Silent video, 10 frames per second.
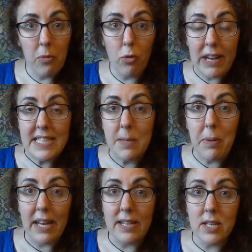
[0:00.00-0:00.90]
crazy
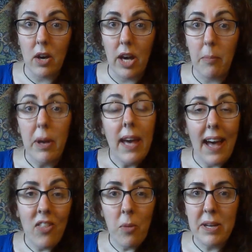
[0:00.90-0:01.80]
playtime
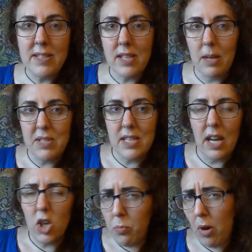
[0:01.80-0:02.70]
and the bedtime
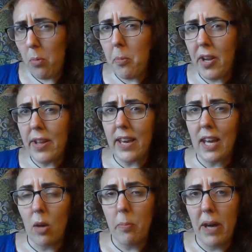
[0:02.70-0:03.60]
snack, you're probably
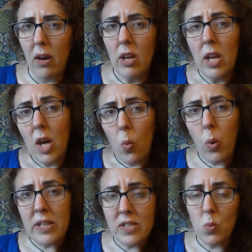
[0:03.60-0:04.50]
looking at about
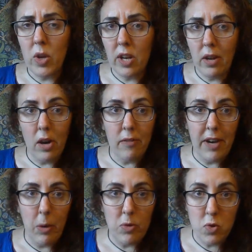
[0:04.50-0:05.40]
1 to 1.5
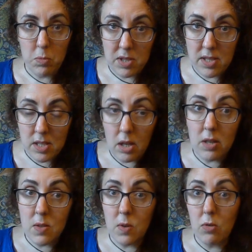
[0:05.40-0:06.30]
hours from the
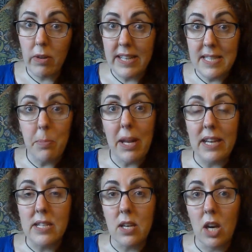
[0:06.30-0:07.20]
start of the crazy
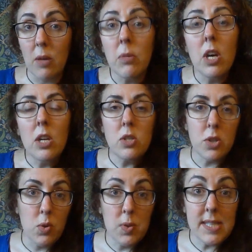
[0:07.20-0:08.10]
playtime
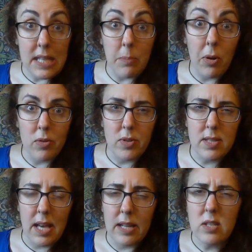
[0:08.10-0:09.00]
to sleep
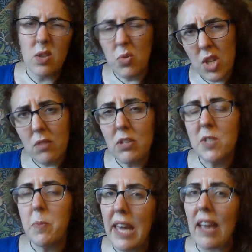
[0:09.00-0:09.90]
onset. So
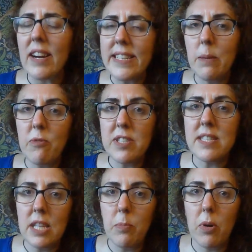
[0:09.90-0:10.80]
generally speaking, I'd aim for
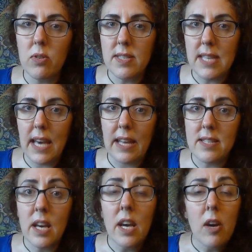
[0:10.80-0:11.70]
sleep
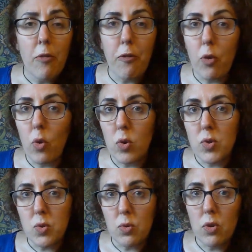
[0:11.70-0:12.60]
onset for
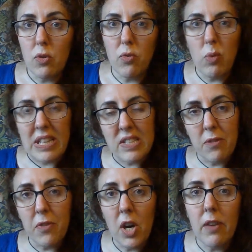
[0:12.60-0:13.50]
sort of 1
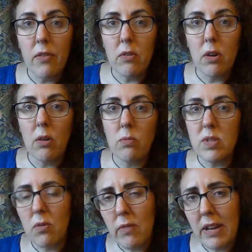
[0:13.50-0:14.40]
to
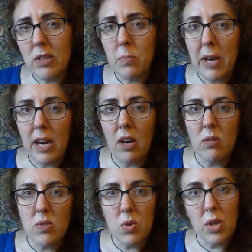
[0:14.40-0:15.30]
5-year-old around
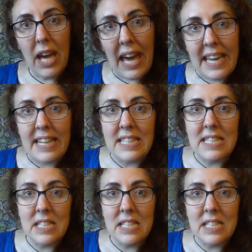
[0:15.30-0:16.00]
about sort of 8